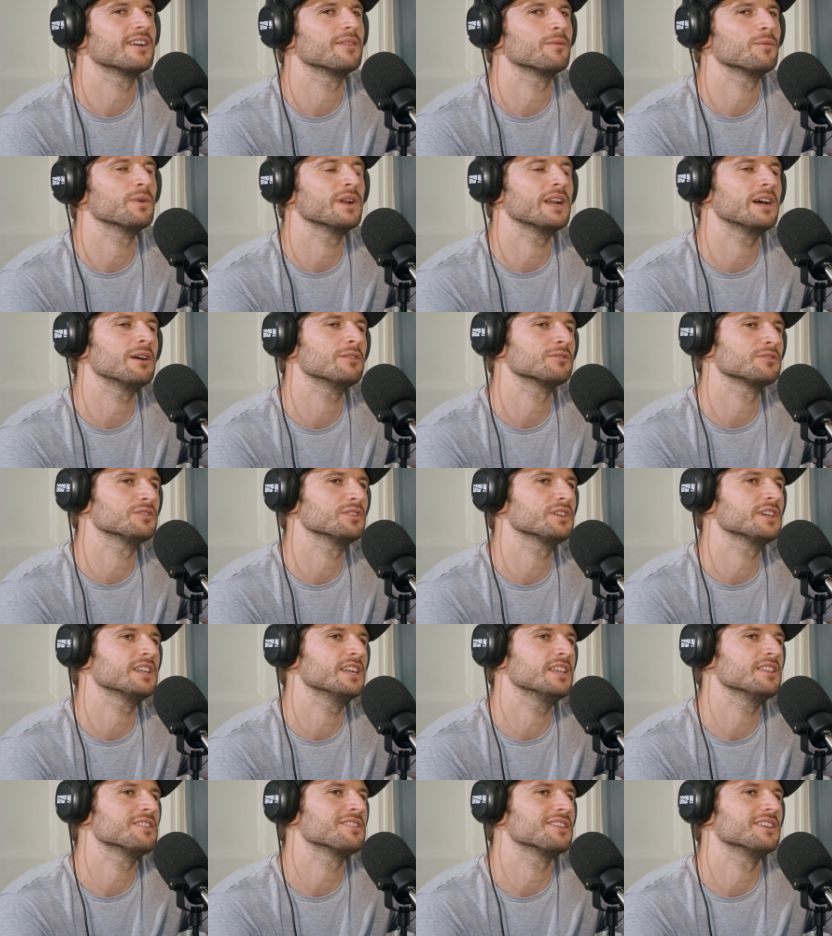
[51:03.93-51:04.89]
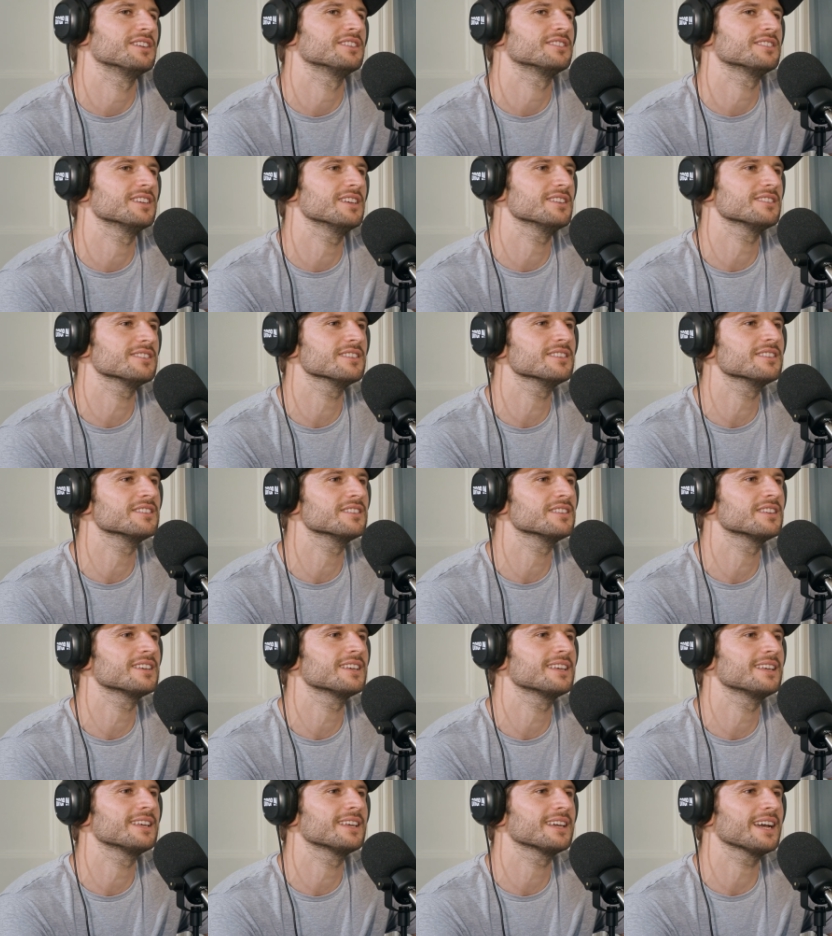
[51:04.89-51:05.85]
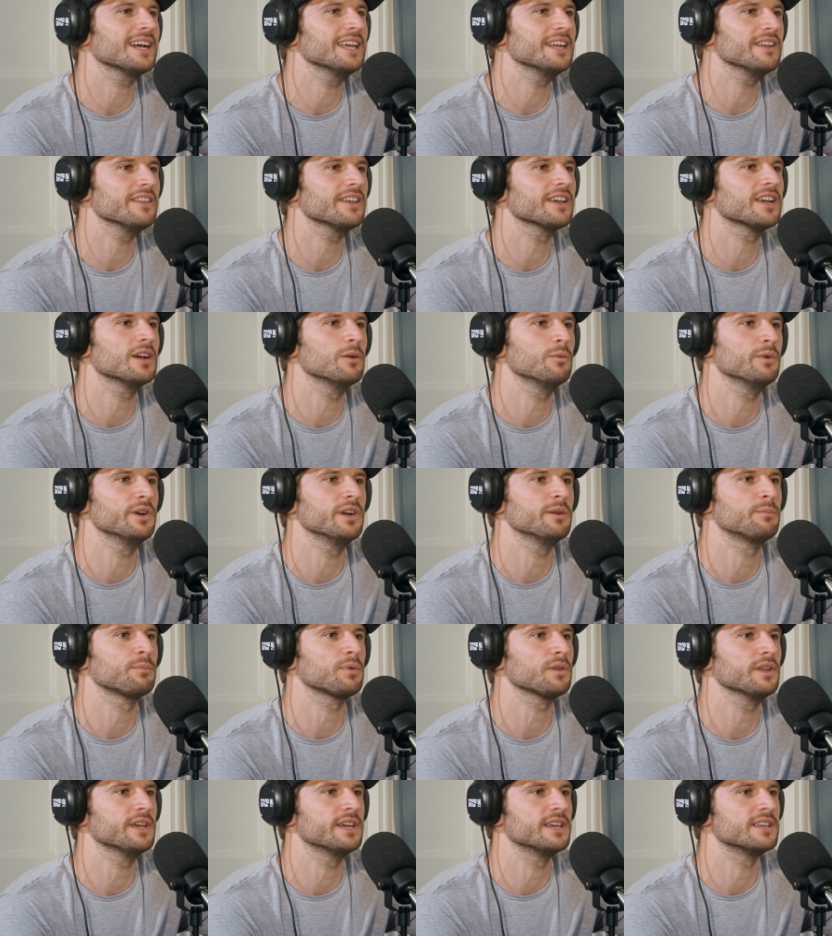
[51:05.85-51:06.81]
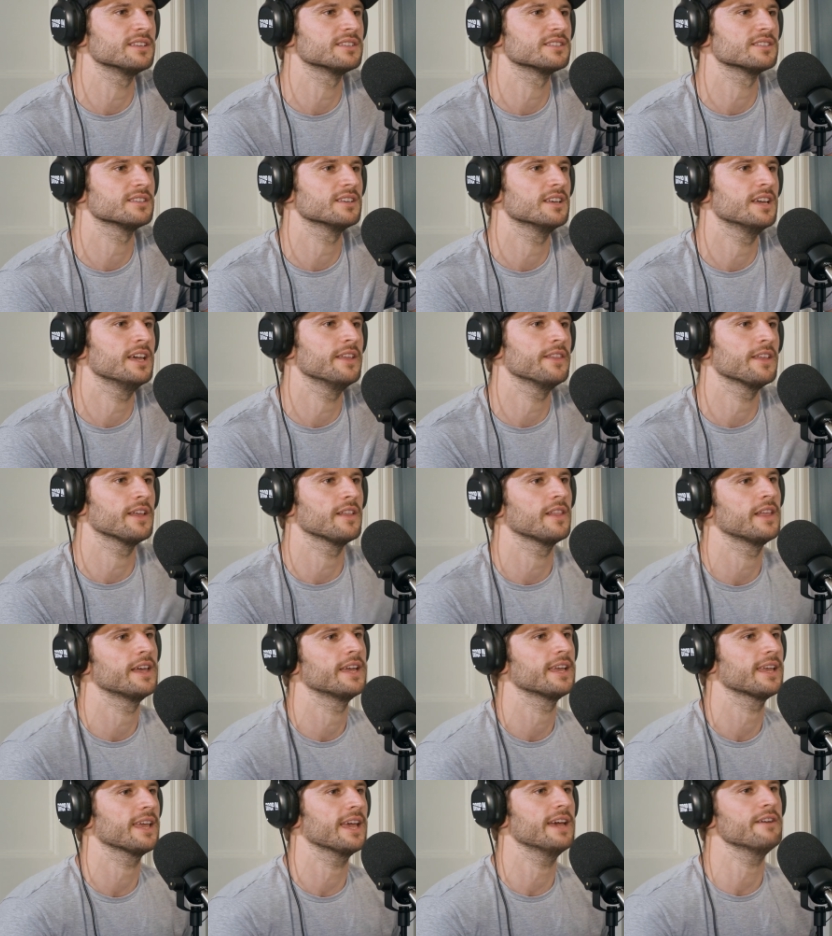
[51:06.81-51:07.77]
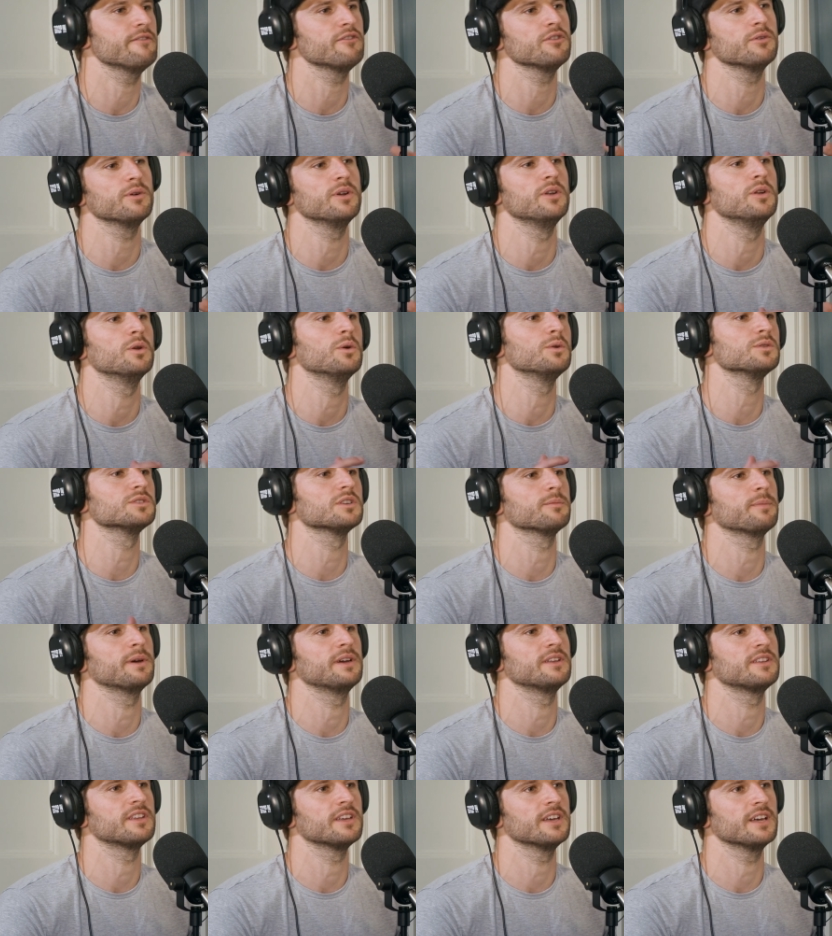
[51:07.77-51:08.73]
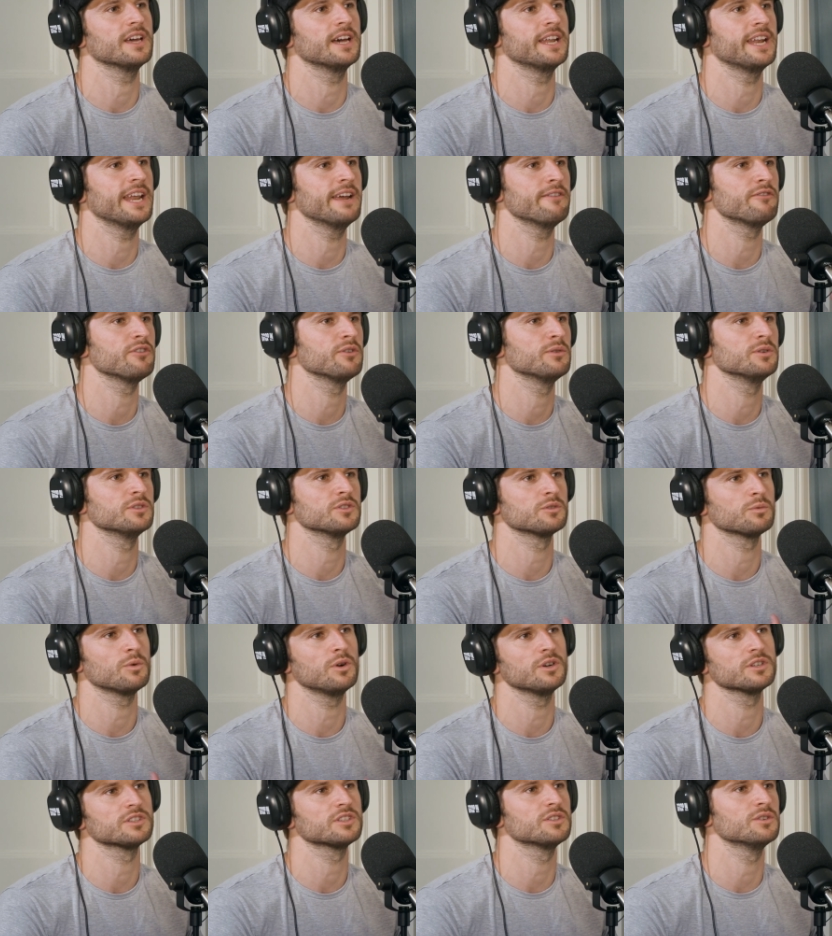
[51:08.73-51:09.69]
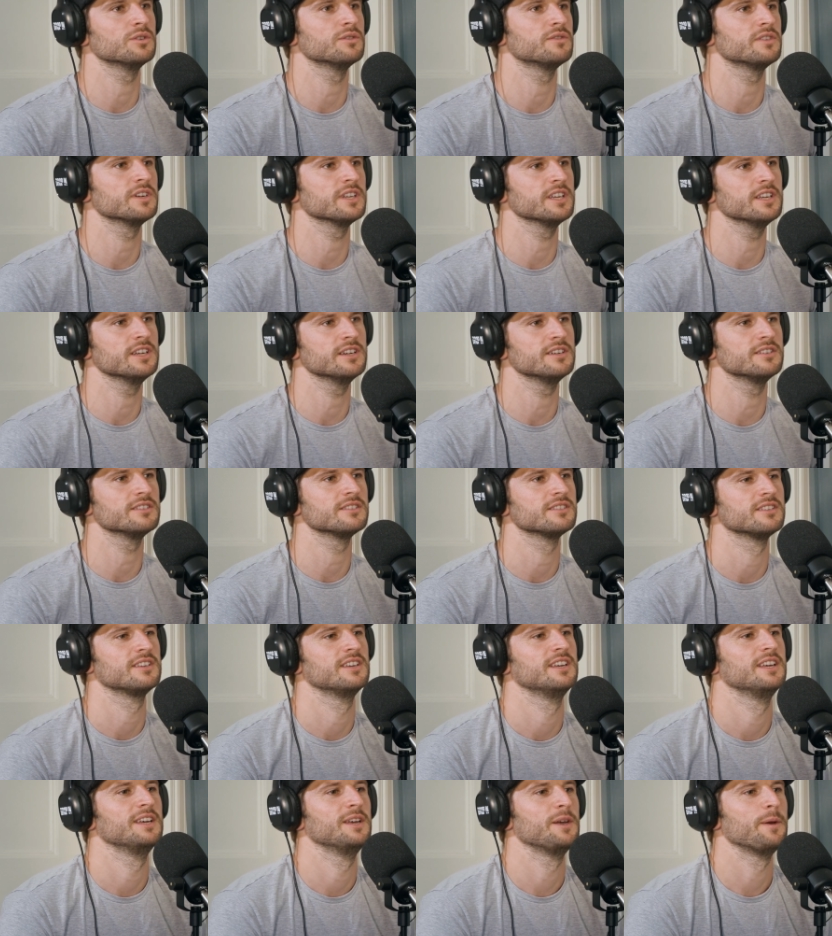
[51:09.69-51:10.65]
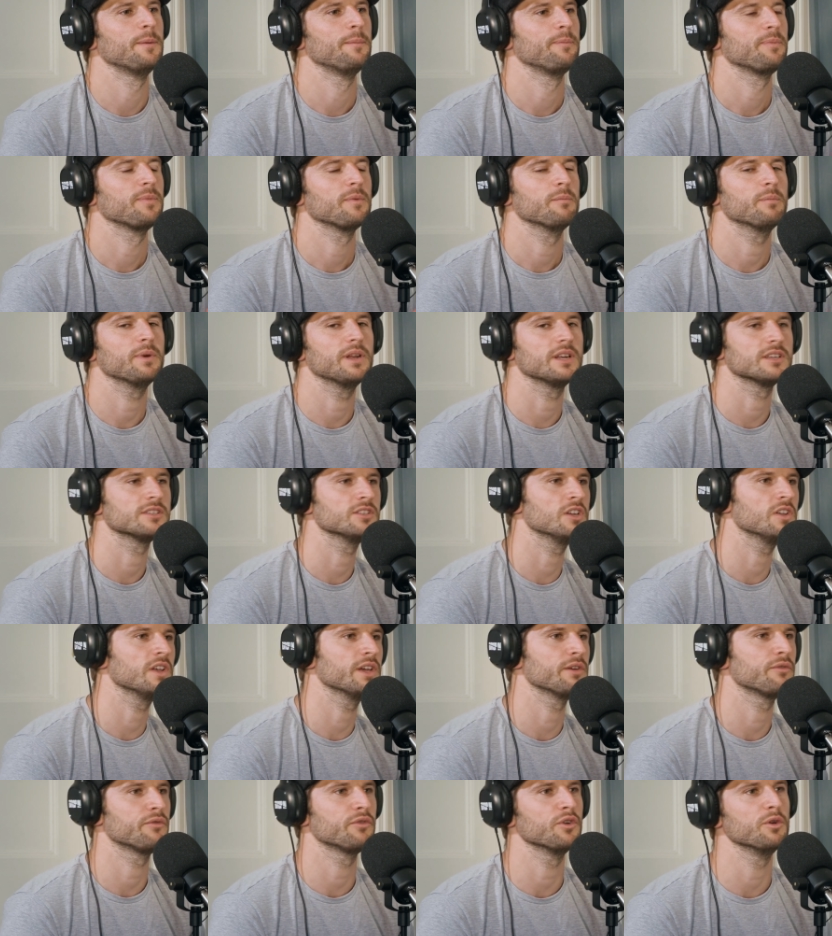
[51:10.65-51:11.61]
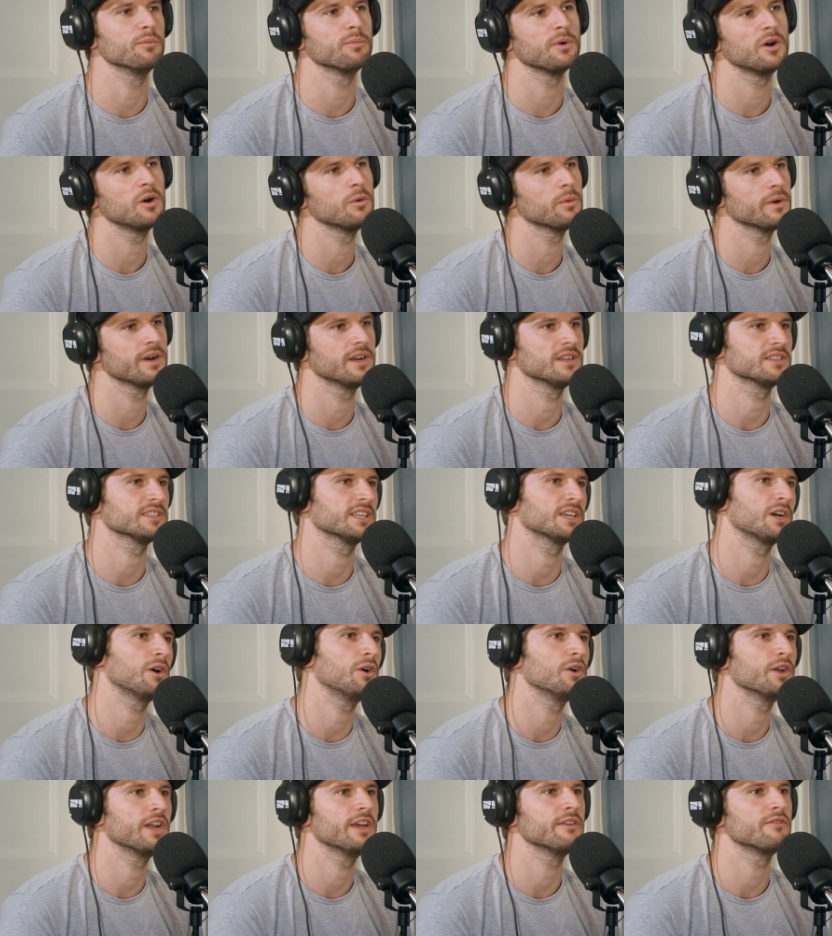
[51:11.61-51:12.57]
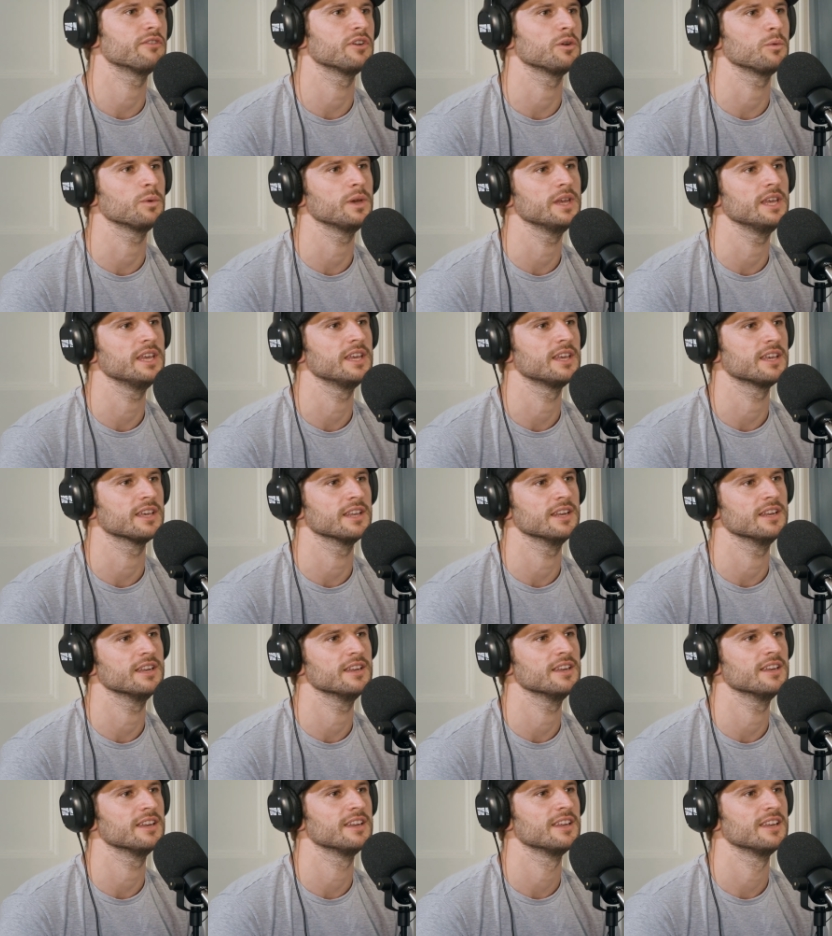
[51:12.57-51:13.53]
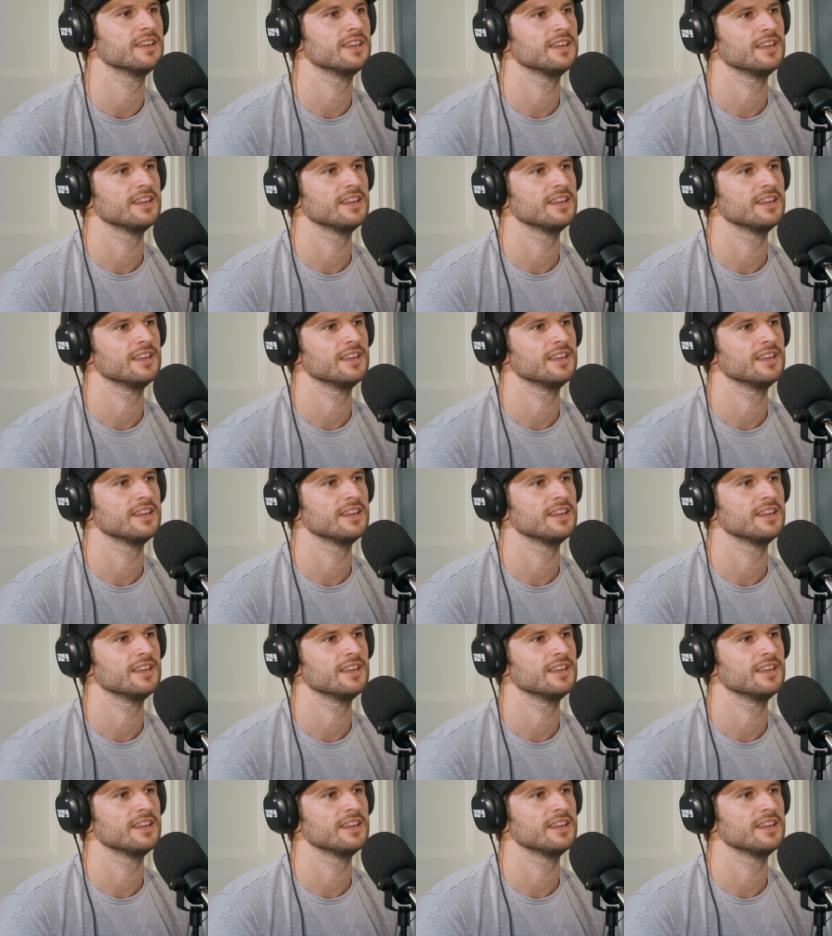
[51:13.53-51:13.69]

When I was looking into it, sits in kind of like a weird place in that like everyone knows about it and everyone's watched it over the years, but it's not like football where it's like on every week and